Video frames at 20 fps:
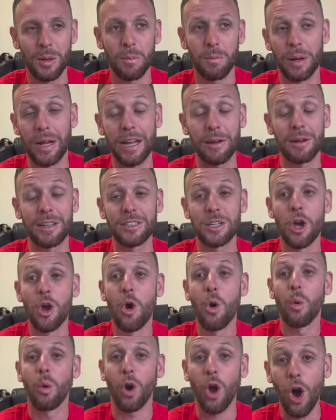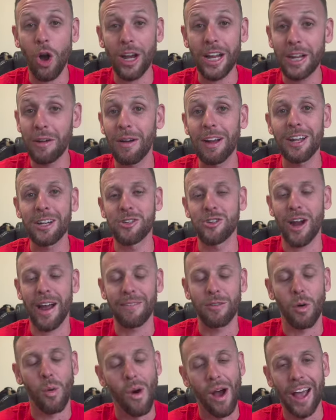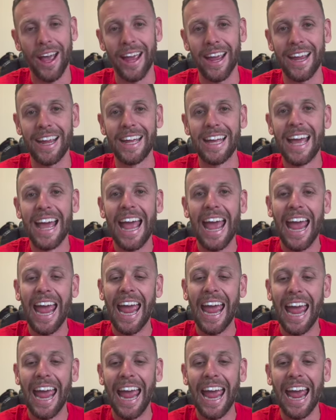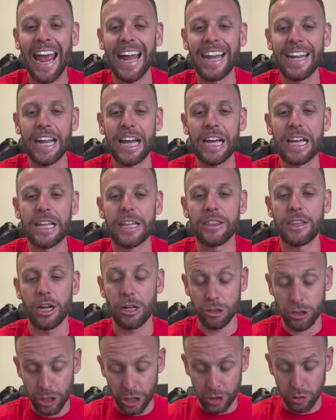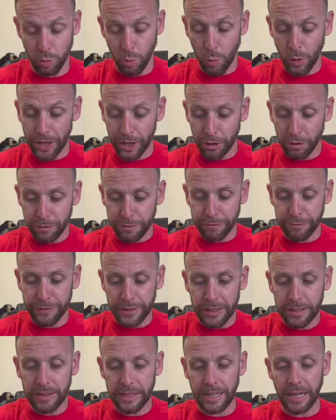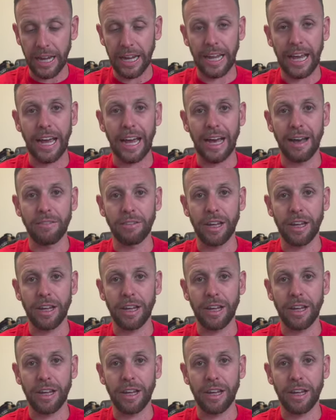But anyways, we're all getting ready to drive away, and there's this weird feeling I have.